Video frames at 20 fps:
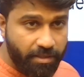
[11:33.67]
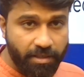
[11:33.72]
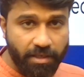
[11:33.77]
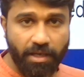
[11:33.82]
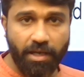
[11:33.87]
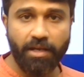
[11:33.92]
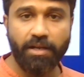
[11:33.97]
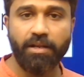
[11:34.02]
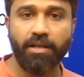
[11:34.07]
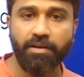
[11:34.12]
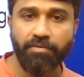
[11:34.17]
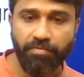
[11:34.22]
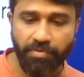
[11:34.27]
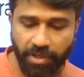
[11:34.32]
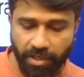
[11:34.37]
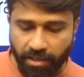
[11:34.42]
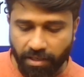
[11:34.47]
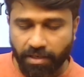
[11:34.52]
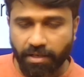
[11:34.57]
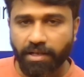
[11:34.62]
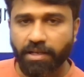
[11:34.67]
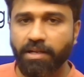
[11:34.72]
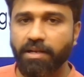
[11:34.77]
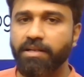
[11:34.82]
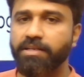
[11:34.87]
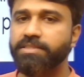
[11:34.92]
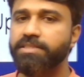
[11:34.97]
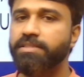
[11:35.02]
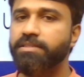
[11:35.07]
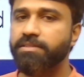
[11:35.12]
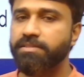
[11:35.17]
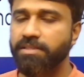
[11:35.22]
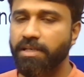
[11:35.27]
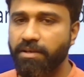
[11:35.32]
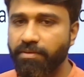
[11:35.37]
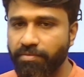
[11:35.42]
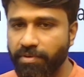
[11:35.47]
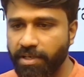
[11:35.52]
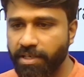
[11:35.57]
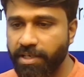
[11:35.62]
and unfair regulations,
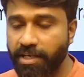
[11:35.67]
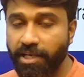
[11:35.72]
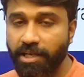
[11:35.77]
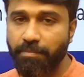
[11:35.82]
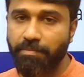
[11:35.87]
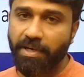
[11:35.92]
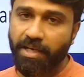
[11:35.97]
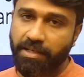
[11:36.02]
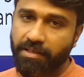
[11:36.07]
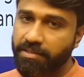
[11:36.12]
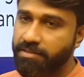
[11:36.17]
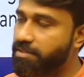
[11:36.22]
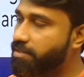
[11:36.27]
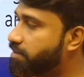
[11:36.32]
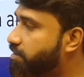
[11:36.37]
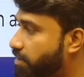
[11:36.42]
unfair trade practices,